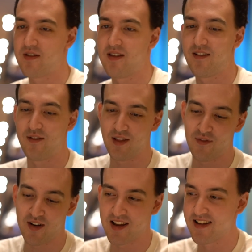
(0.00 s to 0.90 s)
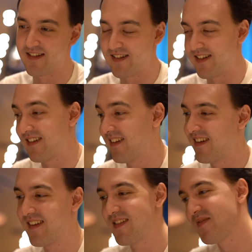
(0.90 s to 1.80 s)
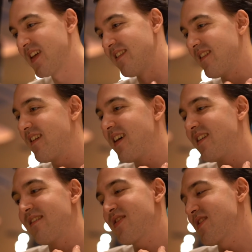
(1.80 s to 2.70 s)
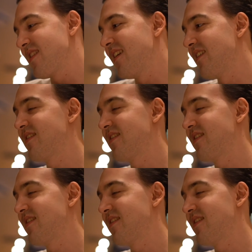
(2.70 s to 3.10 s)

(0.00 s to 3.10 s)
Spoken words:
it's like really fucking good. I don't know. It's just nice.